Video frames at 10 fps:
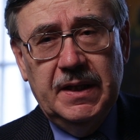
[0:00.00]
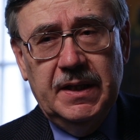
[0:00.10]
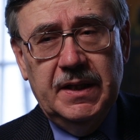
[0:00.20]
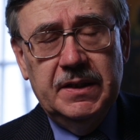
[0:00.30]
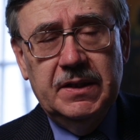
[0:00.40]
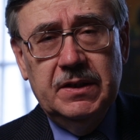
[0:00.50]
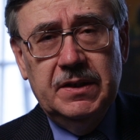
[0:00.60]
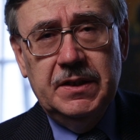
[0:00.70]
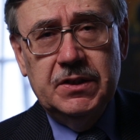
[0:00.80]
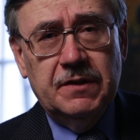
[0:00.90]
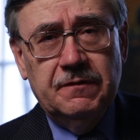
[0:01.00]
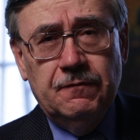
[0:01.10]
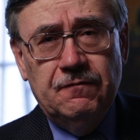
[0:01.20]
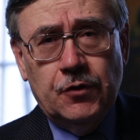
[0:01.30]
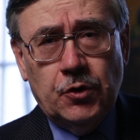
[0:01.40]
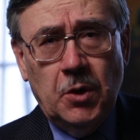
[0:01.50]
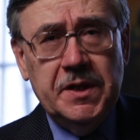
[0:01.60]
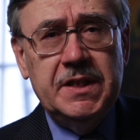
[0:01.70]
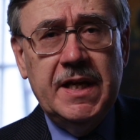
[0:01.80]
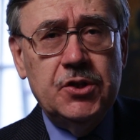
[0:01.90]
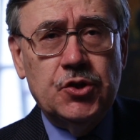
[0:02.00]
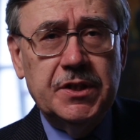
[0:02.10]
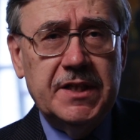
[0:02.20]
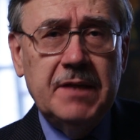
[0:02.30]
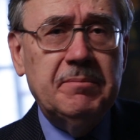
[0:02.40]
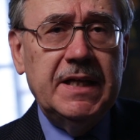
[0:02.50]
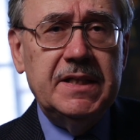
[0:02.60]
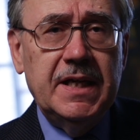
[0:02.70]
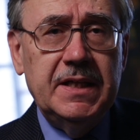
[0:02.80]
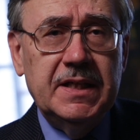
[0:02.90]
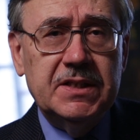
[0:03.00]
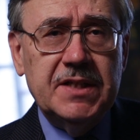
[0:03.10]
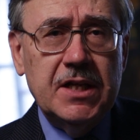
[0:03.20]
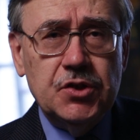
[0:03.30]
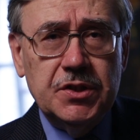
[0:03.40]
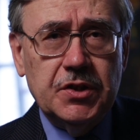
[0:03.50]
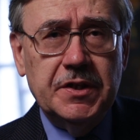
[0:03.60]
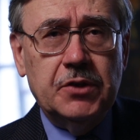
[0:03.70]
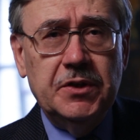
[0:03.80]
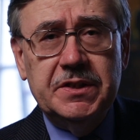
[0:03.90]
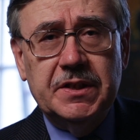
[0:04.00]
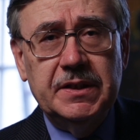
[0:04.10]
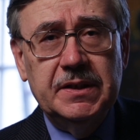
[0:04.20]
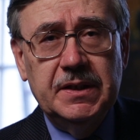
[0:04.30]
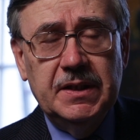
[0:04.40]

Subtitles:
And there's a growing danger, day by day, as tensions are increasing,